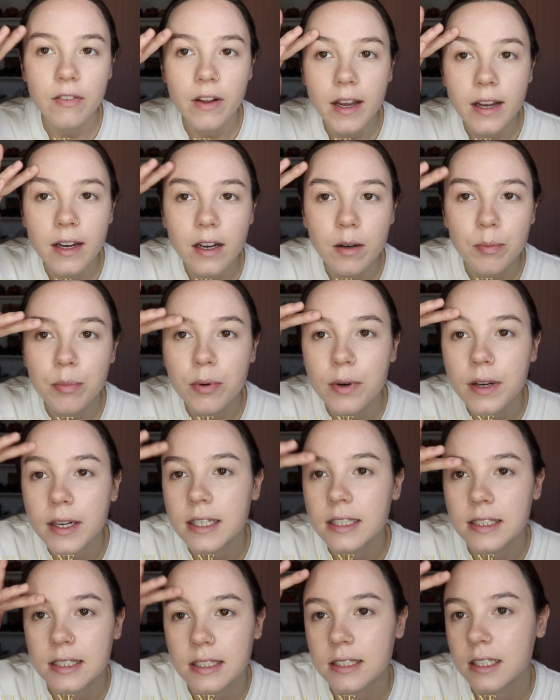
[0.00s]
like pretty
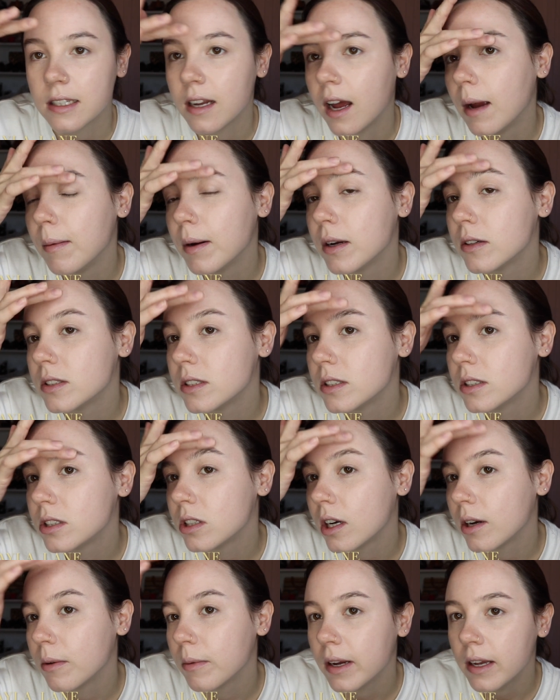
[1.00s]
decent eyebrows to
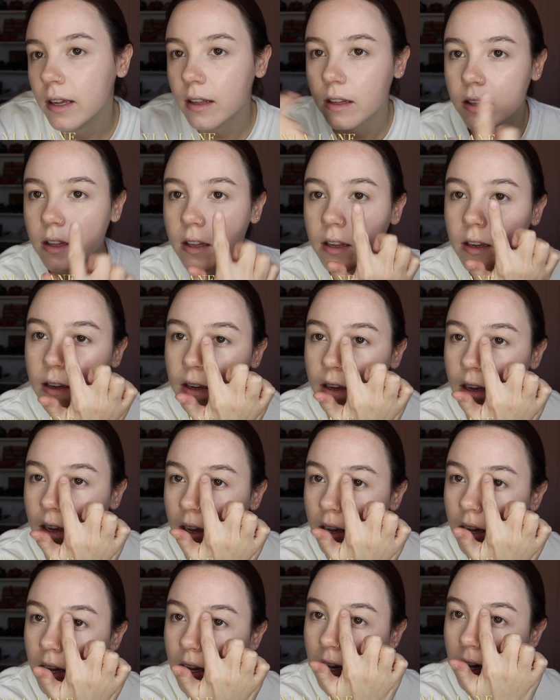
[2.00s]
start with.
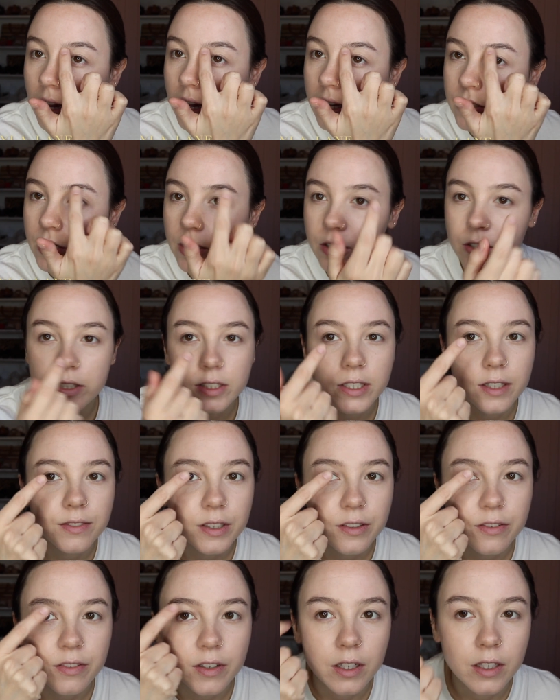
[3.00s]
I generally just have
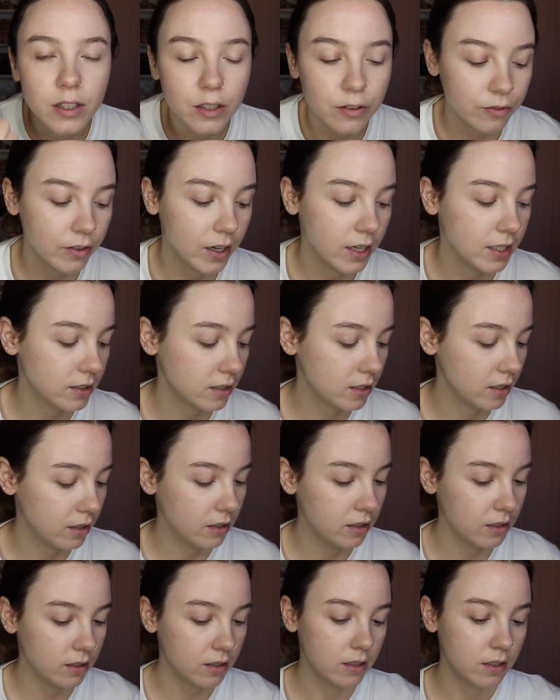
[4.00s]
to fill in the front
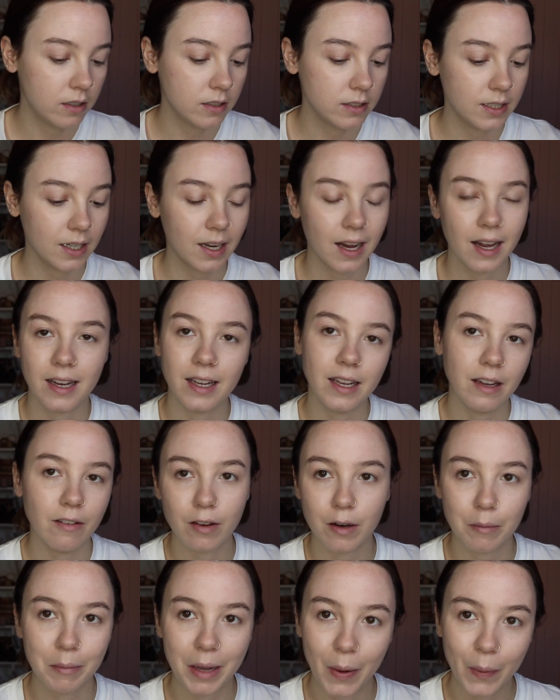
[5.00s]
to kind of even
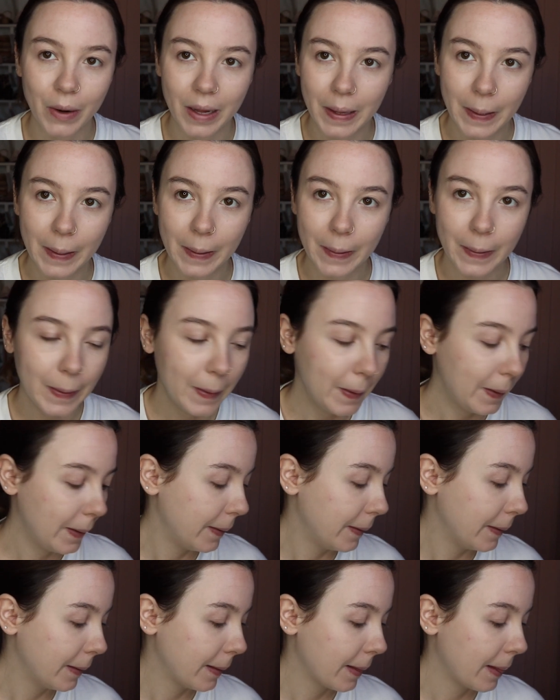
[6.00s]
them out a little.
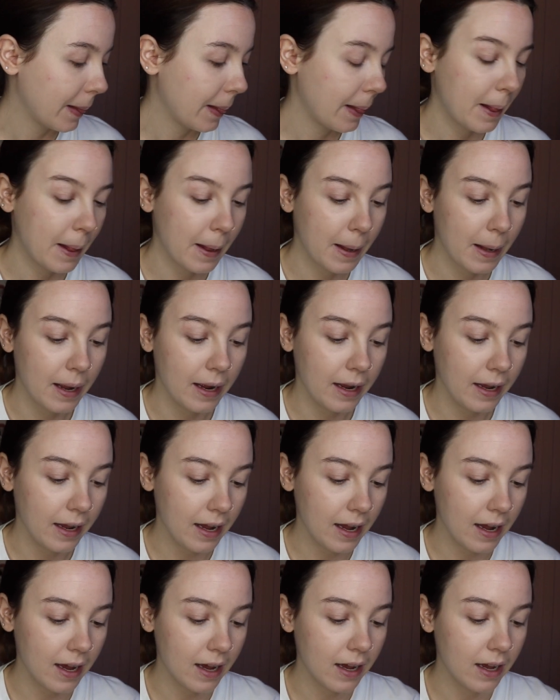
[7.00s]

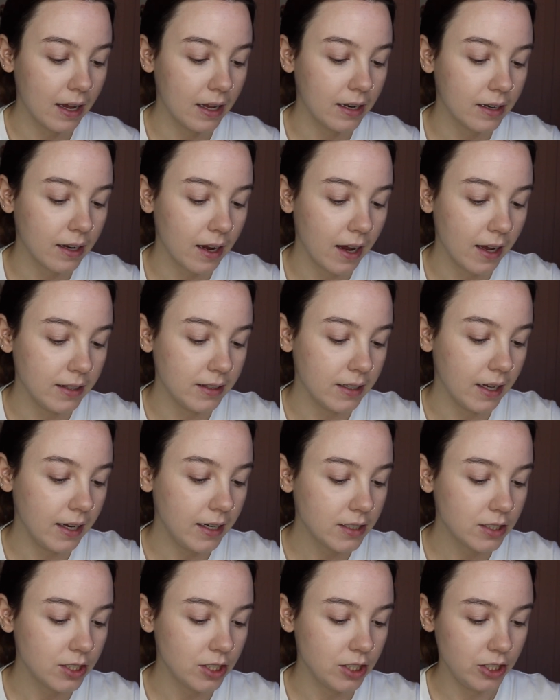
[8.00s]
And I
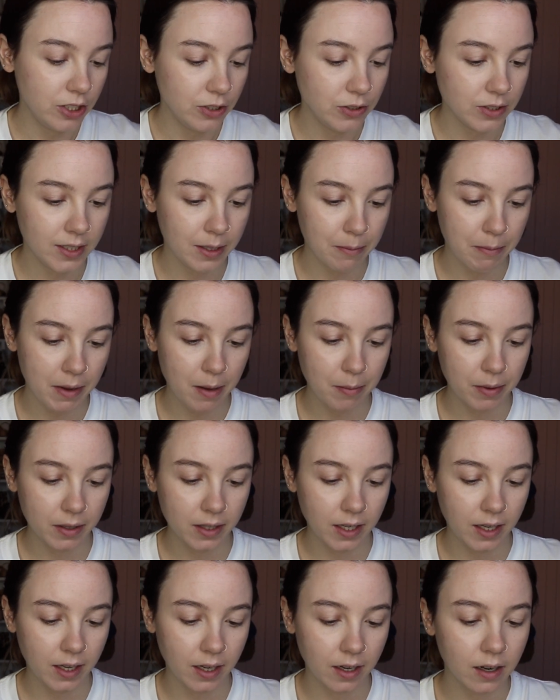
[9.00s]
like to use the
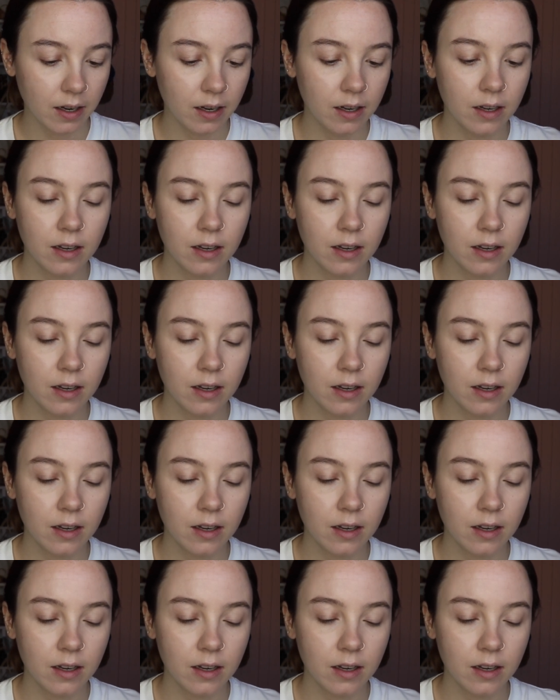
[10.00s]
Maybelline